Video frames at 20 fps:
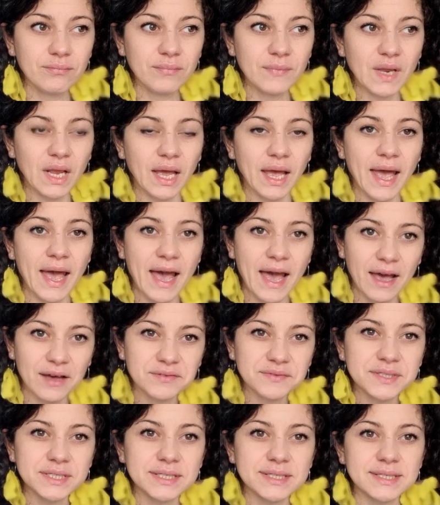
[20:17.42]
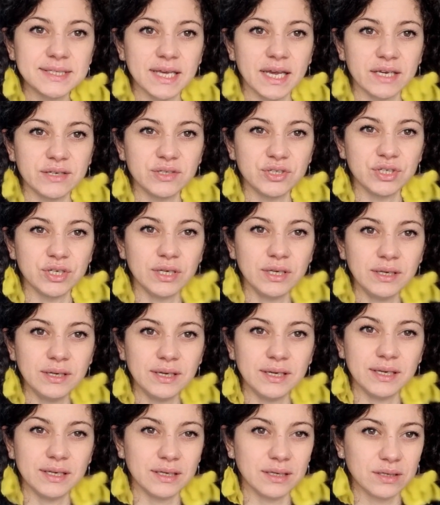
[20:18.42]
have the section
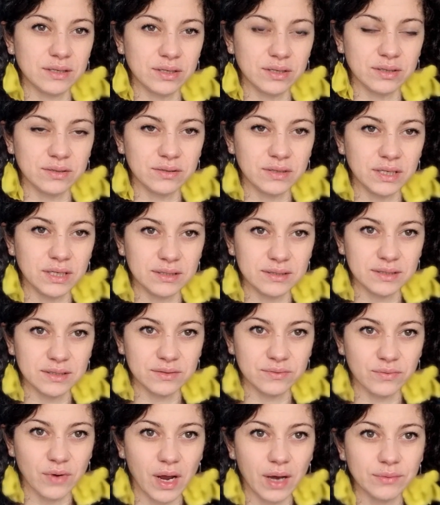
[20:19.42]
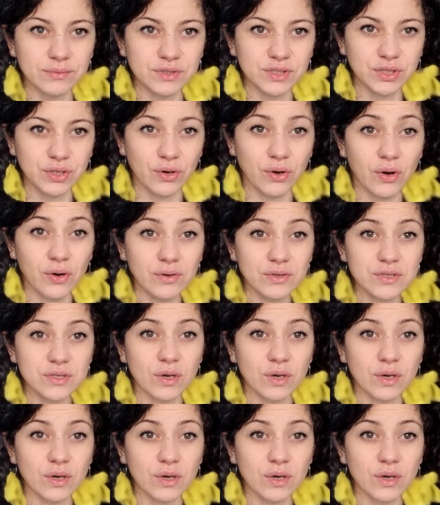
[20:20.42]
in the round yoke,